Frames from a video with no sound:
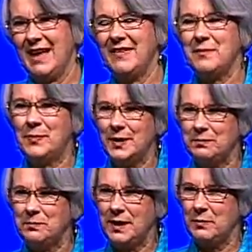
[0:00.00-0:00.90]
And they
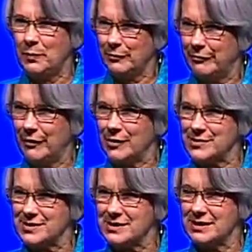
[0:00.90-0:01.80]
put people
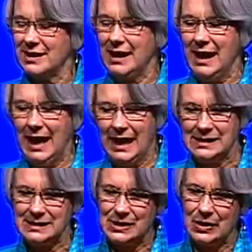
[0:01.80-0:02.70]
first.
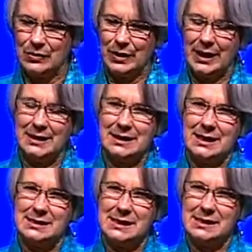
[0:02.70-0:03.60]
And so
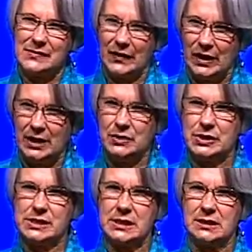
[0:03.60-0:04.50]
it's very
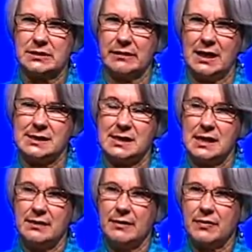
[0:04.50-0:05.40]
interesting to us
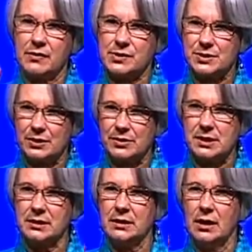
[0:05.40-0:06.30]
that there's
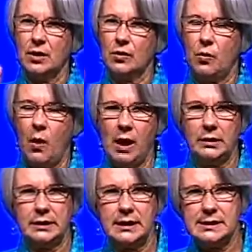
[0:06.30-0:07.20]
certain
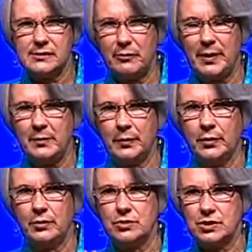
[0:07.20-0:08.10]
qualities of
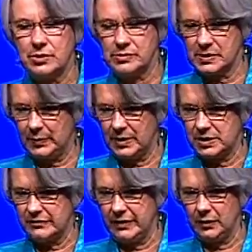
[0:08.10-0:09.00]
people who choose
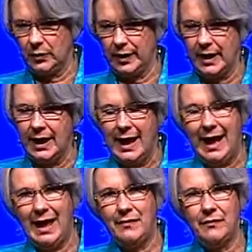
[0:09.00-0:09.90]
Appreciative Inquiry.
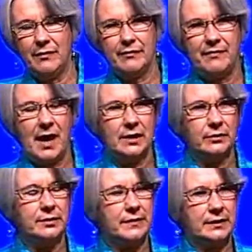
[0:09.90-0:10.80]
And
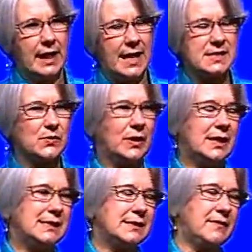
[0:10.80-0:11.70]
the last
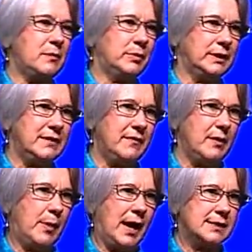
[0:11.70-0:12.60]
one is that they believe
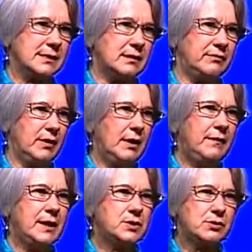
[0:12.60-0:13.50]
in the positive.
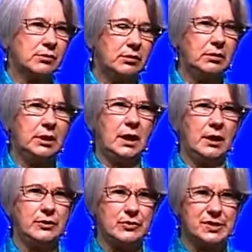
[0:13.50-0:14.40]
They truly
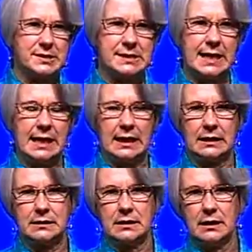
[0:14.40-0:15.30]

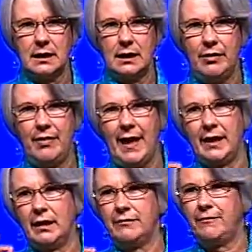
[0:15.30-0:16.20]
understand
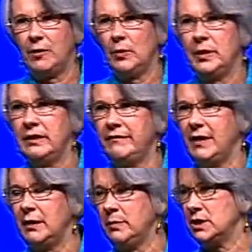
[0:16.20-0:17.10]
that
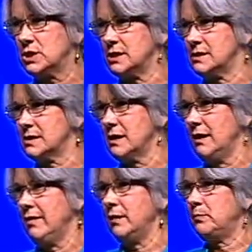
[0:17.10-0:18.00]
affirmative images,
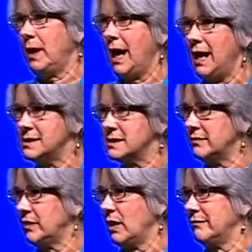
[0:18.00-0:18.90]
that
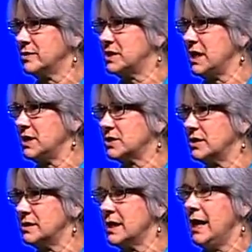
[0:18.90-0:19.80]
positive
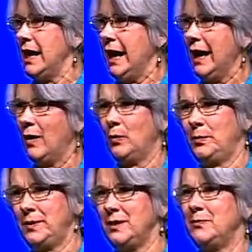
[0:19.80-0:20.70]
conversations
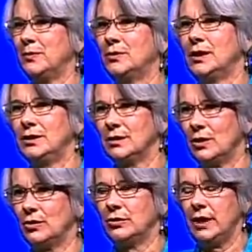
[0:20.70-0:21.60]
help people
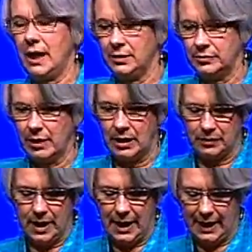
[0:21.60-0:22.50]
learn and
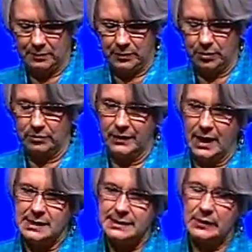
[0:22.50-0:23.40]
grow and move.
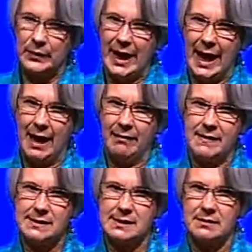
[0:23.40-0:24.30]
So we had
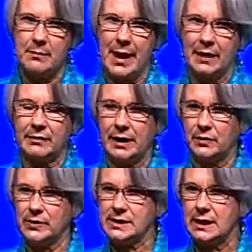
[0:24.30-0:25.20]
this in the background
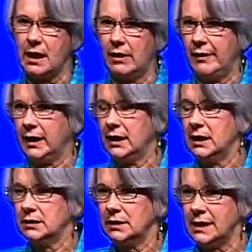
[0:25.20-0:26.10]
and we said, all right,
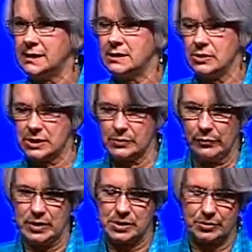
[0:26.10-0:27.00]
let's do
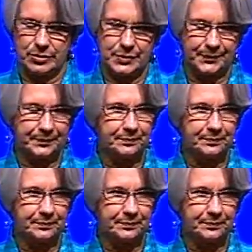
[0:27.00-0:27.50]
some research.